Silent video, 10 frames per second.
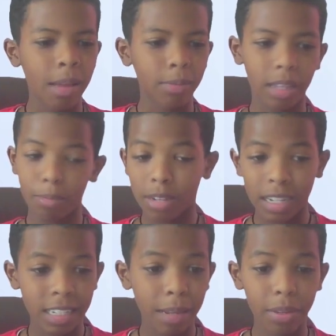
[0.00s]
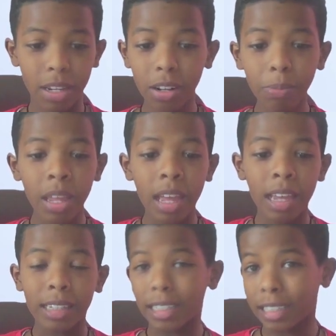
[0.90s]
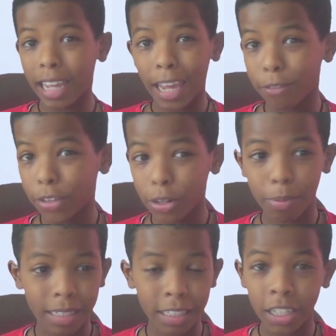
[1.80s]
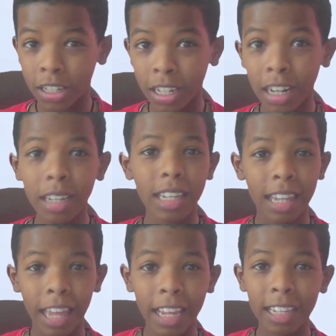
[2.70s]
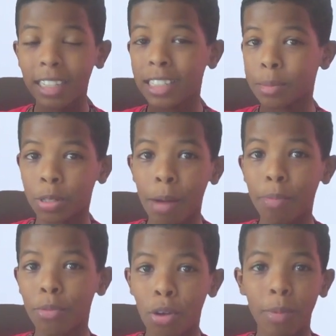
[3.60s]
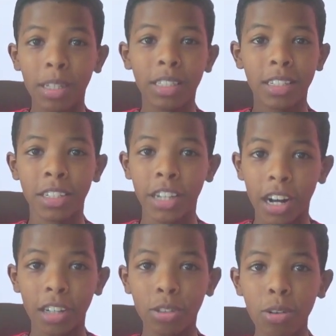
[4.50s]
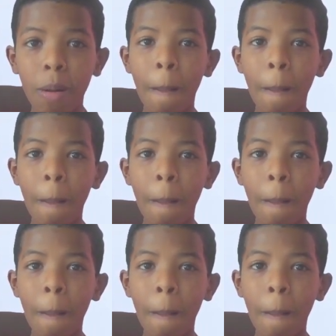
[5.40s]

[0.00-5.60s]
tam the same you know has a video by the channel like subscribe comment share adrugu